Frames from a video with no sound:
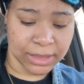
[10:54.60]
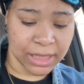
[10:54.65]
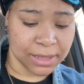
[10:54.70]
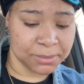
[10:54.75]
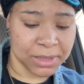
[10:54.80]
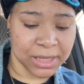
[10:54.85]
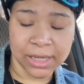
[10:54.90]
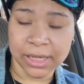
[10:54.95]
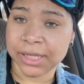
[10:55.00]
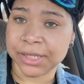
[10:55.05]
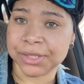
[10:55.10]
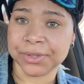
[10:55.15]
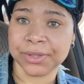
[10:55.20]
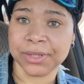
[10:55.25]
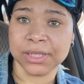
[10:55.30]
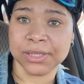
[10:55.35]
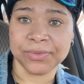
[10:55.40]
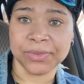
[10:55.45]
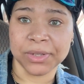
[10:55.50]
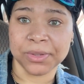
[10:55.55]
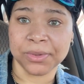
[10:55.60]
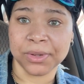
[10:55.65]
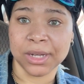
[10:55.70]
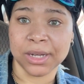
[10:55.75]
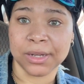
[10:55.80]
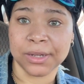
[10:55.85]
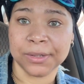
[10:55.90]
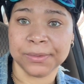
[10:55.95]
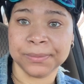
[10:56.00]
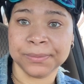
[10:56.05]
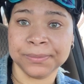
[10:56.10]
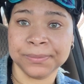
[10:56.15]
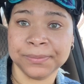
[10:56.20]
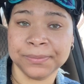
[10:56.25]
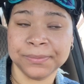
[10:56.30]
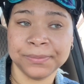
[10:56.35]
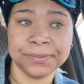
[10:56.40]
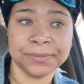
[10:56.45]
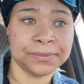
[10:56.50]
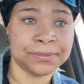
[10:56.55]
I'm not answering this phone call.
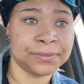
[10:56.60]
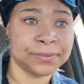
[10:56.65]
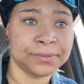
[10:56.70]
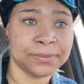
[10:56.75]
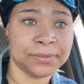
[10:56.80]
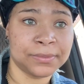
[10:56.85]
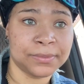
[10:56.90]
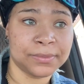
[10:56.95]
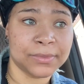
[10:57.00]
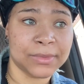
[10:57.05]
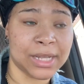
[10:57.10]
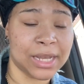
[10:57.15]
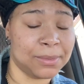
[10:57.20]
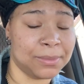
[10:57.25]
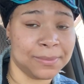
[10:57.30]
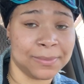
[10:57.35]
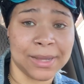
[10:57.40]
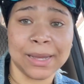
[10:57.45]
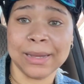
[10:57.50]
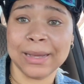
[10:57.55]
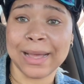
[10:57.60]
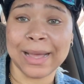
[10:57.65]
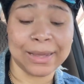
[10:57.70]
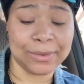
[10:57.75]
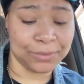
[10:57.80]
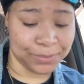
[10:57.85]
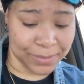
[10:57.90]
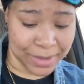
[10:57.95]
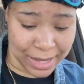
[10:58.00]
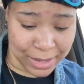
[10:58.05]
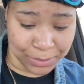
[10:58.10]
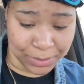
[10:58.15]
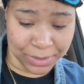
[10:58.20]
I